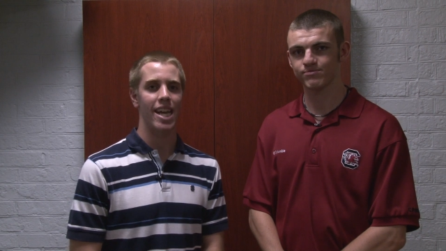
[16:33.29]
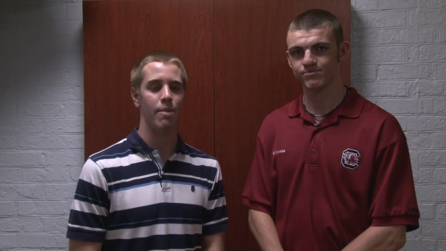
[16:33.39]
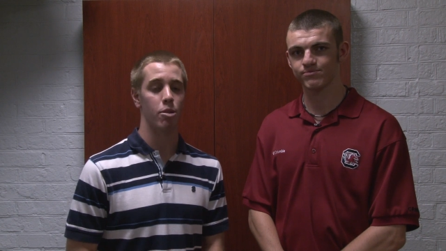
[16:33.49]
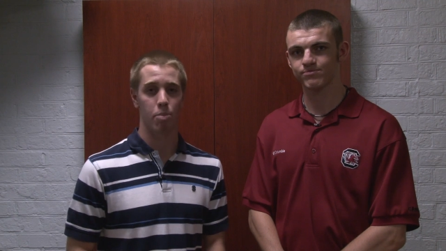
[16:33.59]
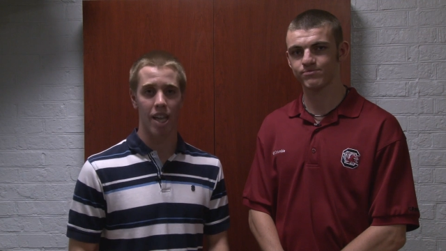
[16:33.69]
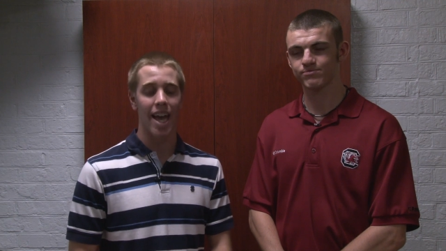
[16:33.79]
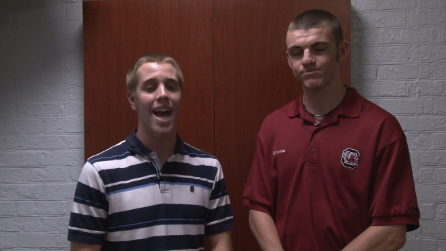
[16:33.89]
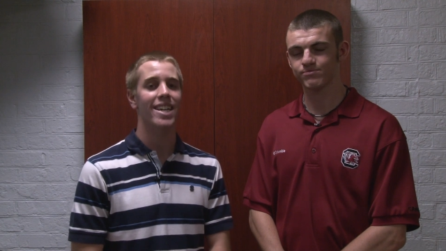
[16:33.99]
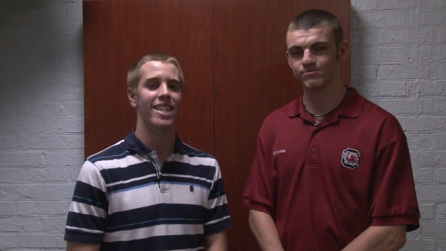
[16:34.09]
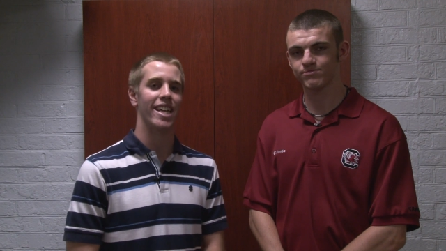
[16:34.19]
Speaker 1: game, the play
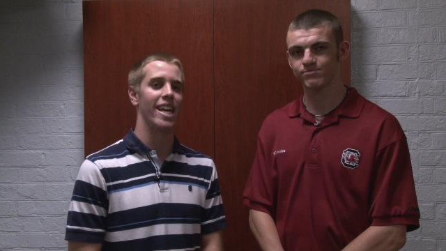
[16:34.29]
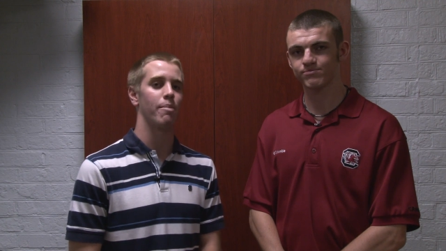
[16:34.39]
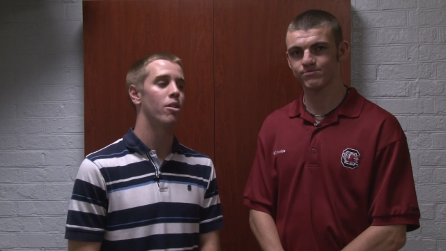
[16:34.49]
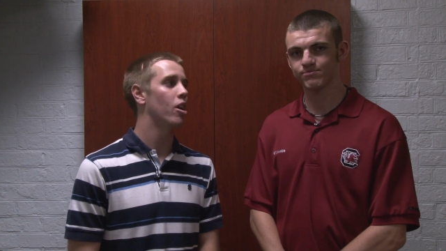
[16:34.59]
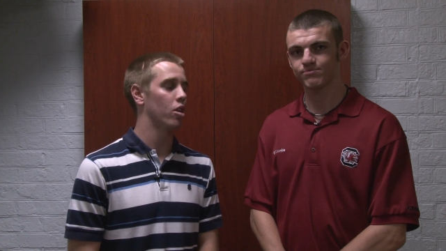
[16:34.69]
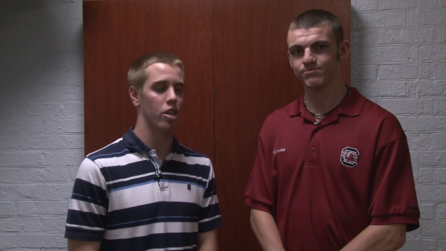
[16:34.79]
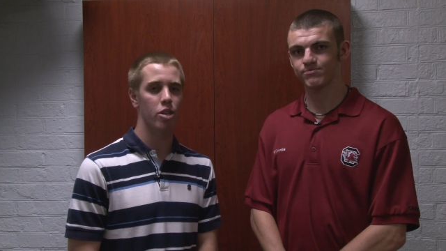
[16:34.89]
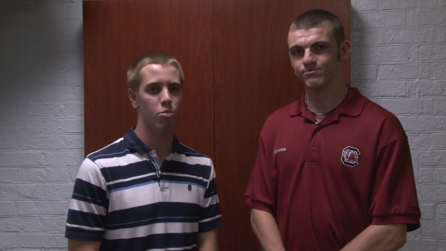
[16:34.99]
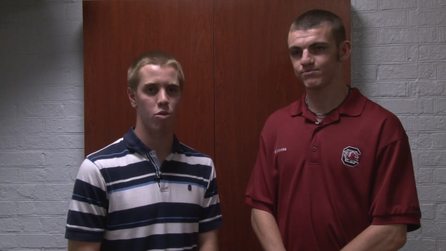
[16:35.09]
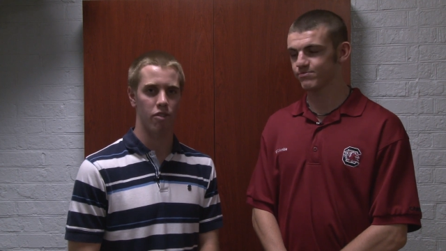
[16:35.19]
action game, a
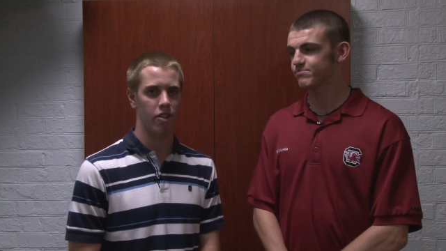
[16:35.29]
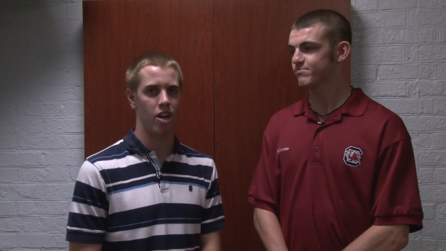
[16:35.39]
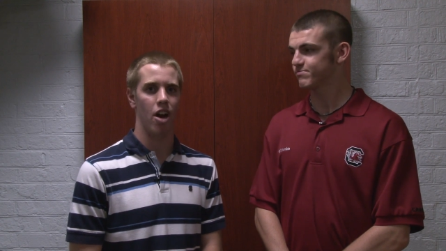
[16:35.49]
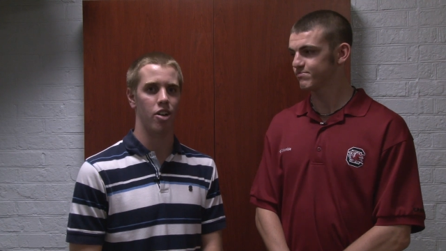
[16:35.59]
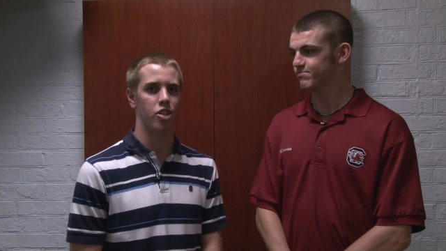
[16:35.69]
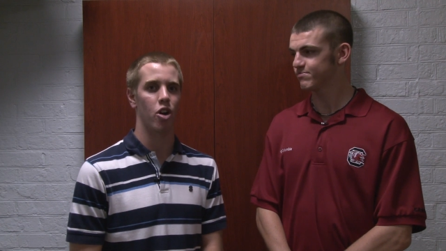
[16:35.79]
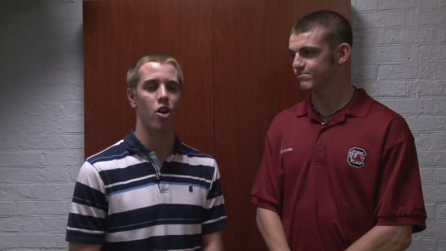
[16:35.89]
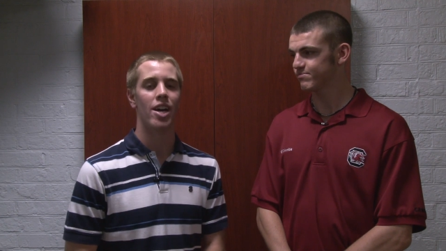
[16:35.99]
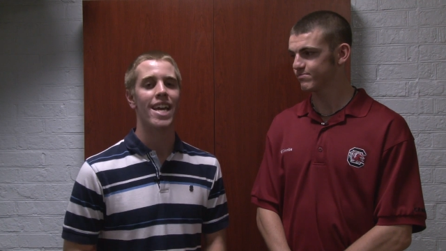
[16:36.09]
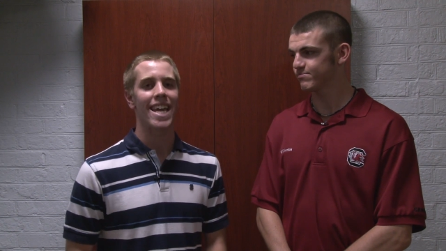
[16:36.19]
little more for Connor
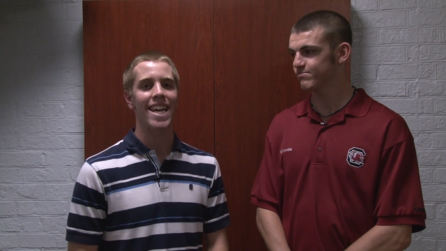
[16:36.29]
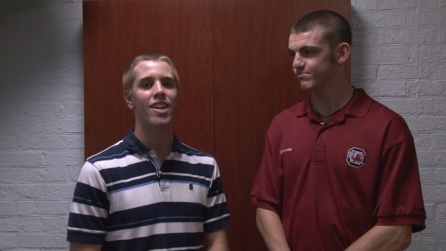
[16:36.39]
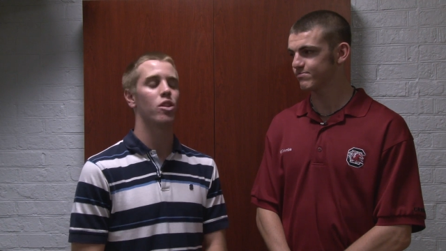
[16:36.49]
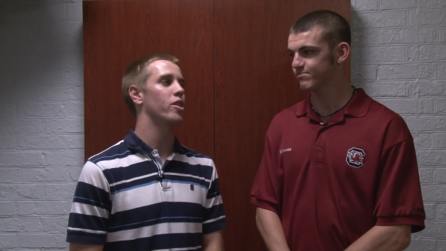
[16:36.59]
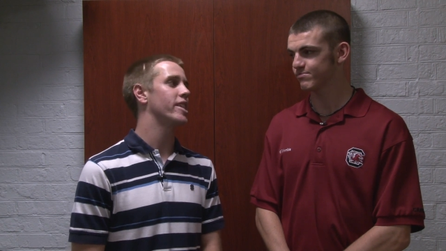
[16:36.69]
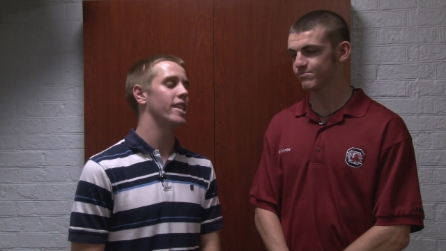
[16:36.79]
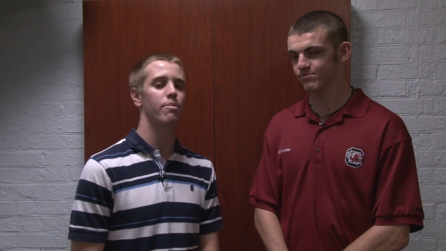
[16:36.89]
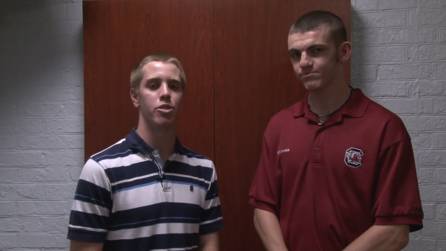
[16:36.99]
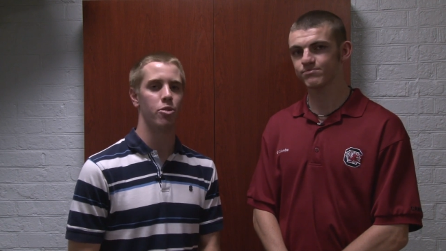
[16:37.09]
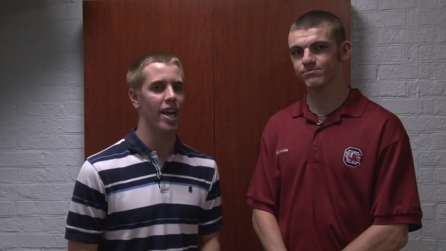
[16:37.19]
Shaw. He can look
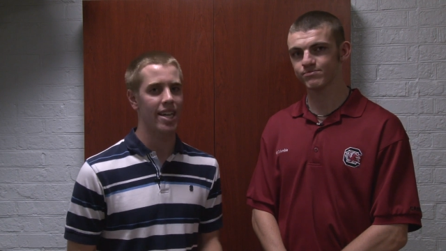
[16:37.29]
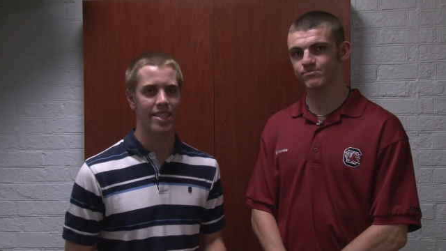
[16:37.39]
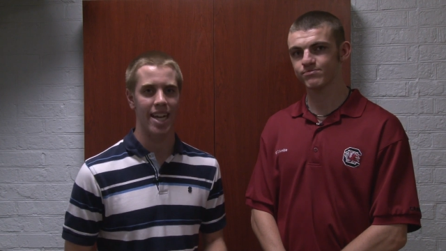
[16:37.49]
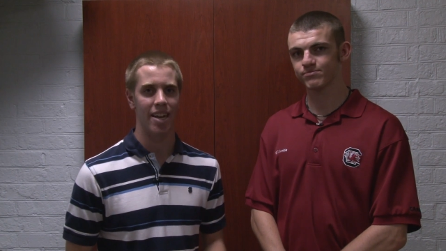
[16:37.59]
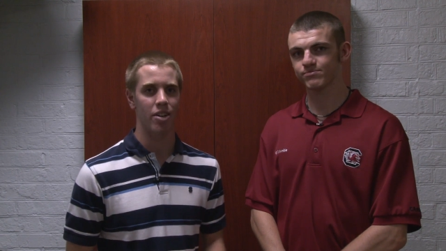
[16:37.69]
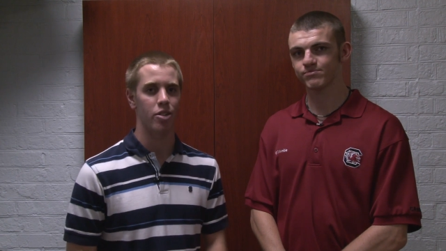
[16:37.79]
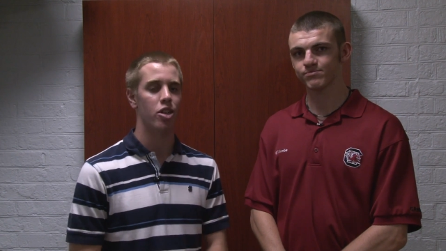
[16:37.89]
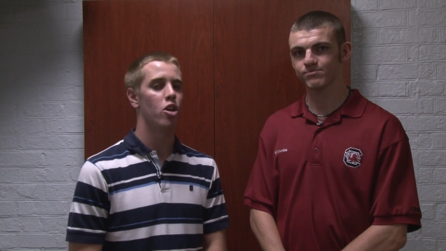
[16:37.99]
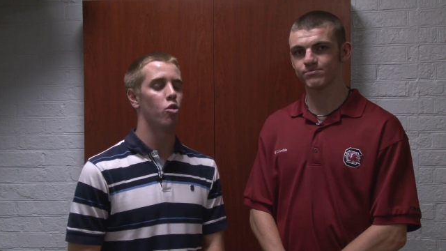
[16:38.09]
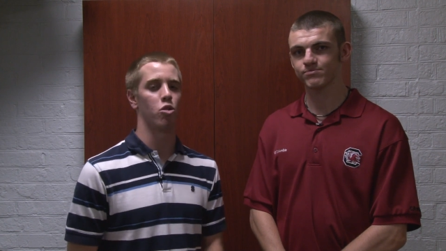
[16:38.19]
deep to Ace Sanders
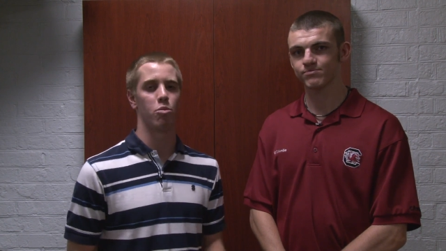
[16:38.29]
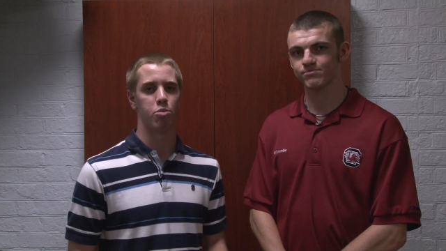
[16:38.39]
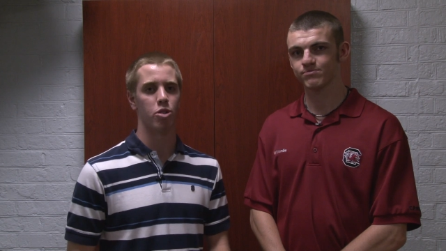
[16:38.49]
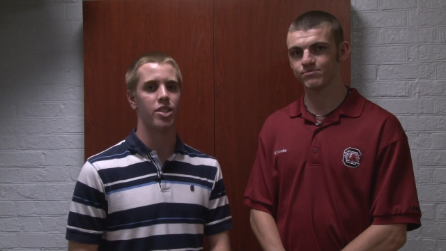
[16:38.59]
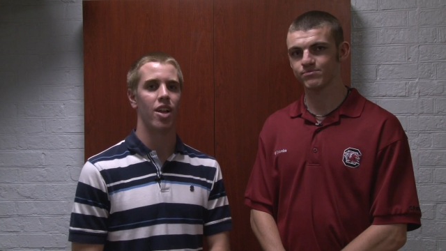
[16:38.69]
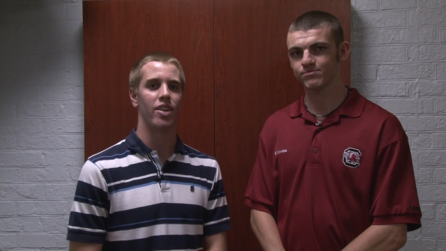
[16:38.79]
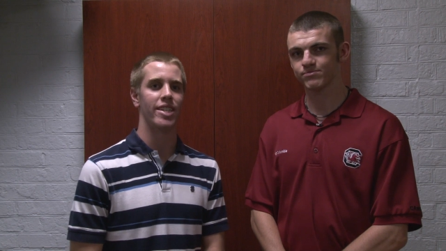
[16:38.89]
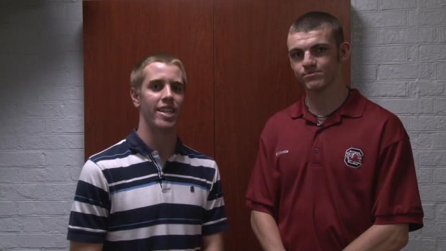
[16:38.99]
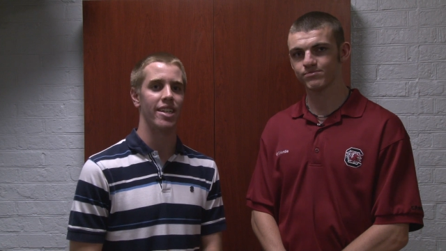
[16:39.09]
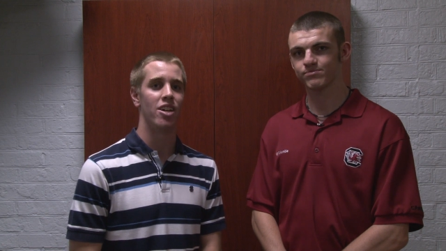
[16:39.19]
or Bruce
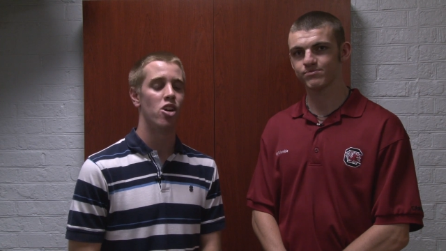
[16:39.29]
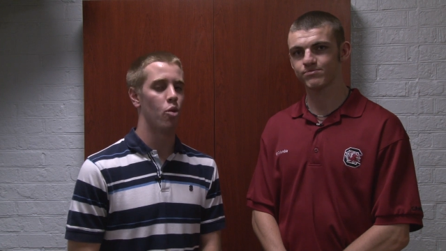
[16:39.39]
Ellington.